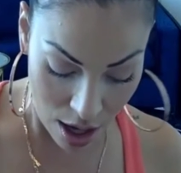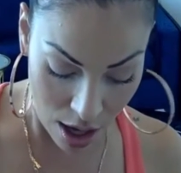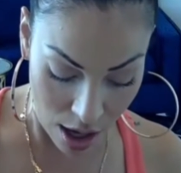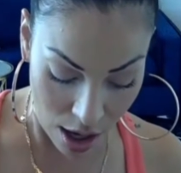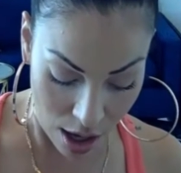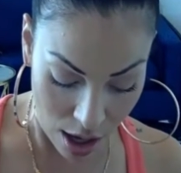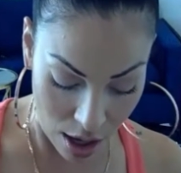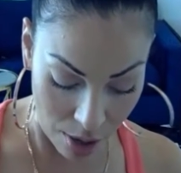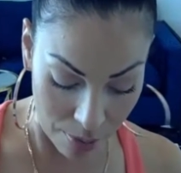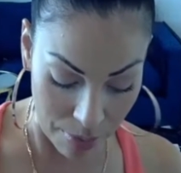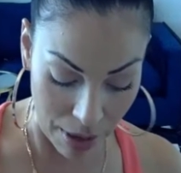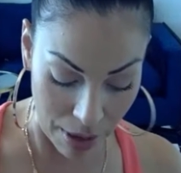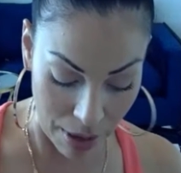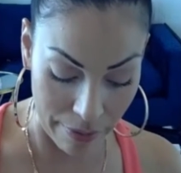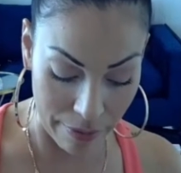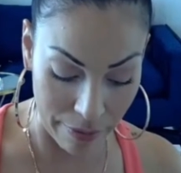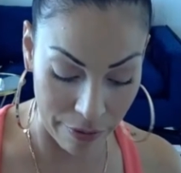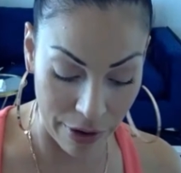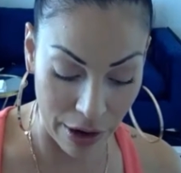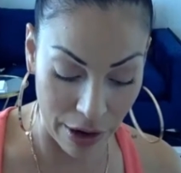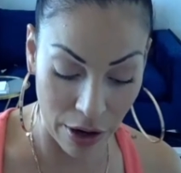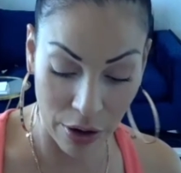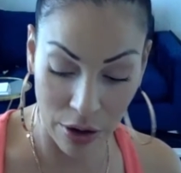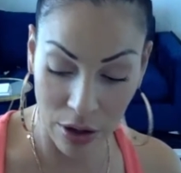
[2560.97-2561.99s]

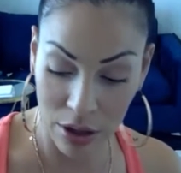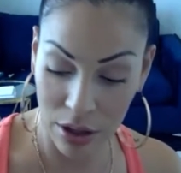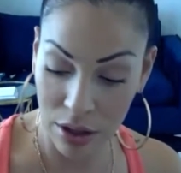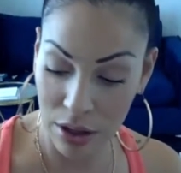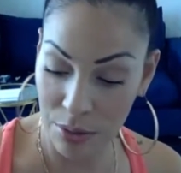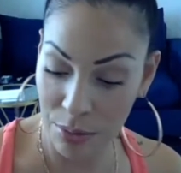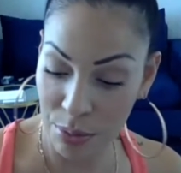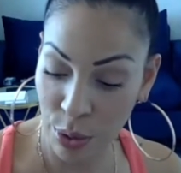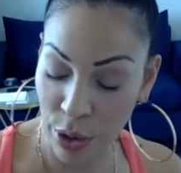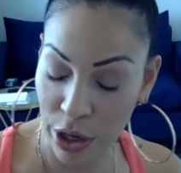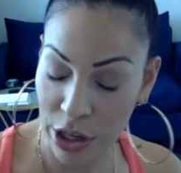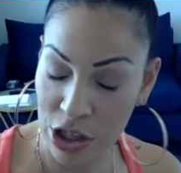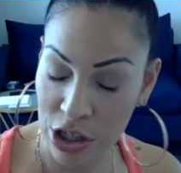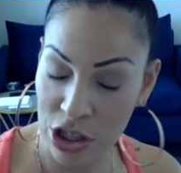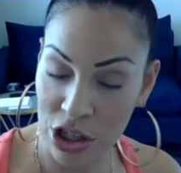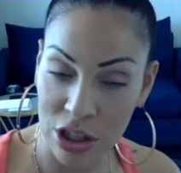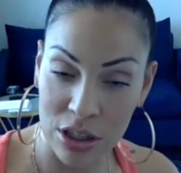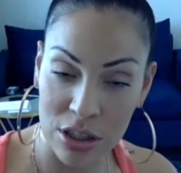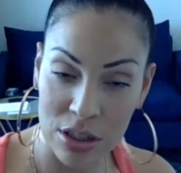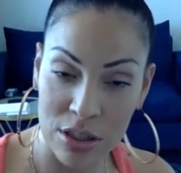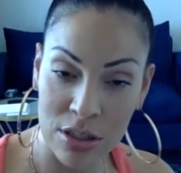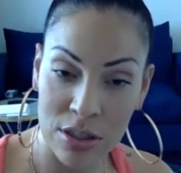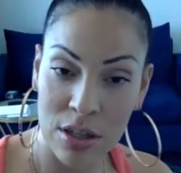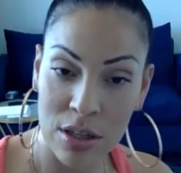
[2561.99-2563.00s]
I'm very
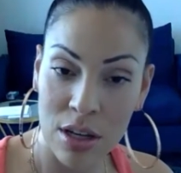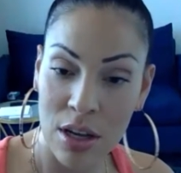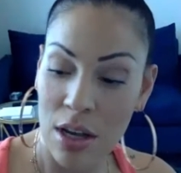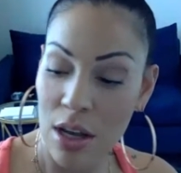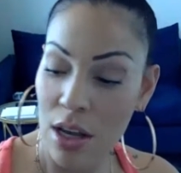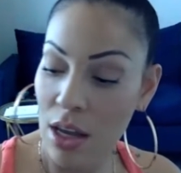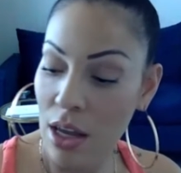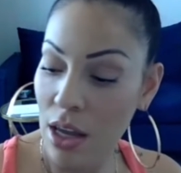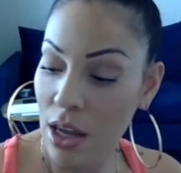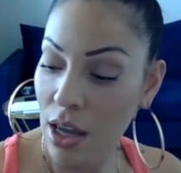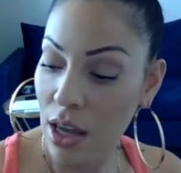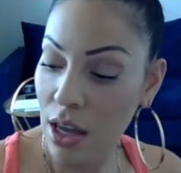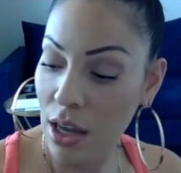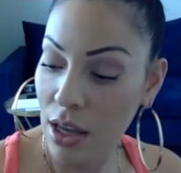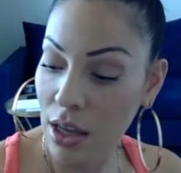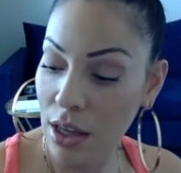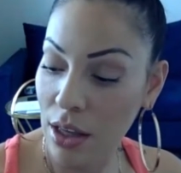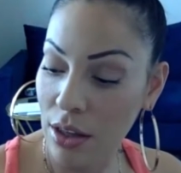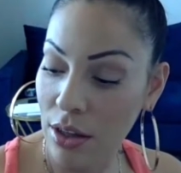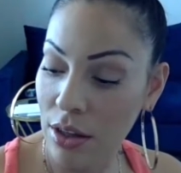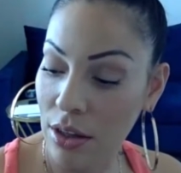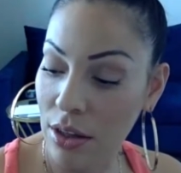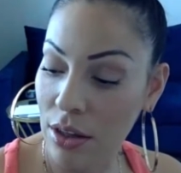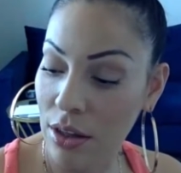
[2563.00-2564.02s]
precious,
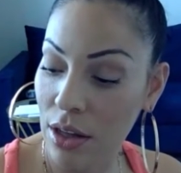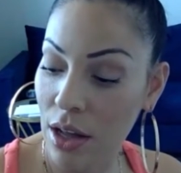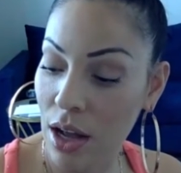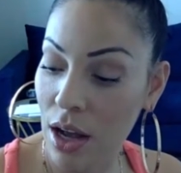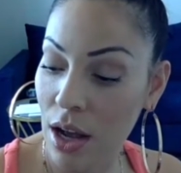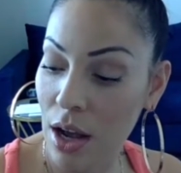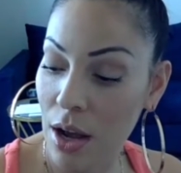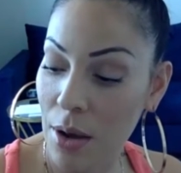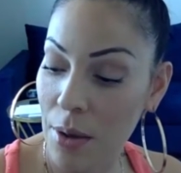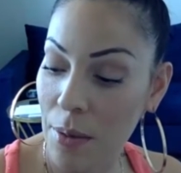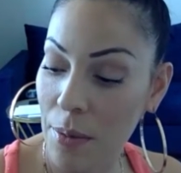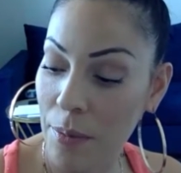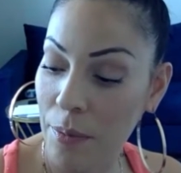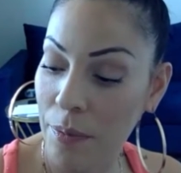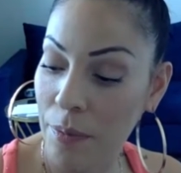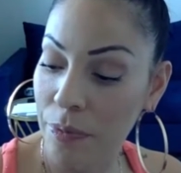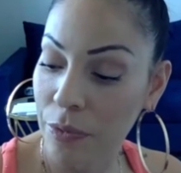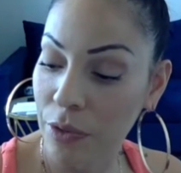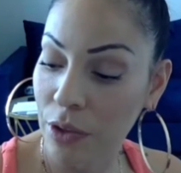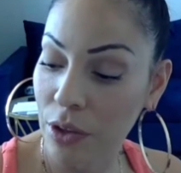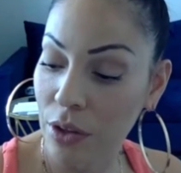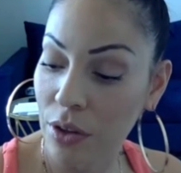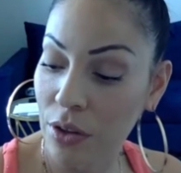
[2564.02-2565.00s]
and I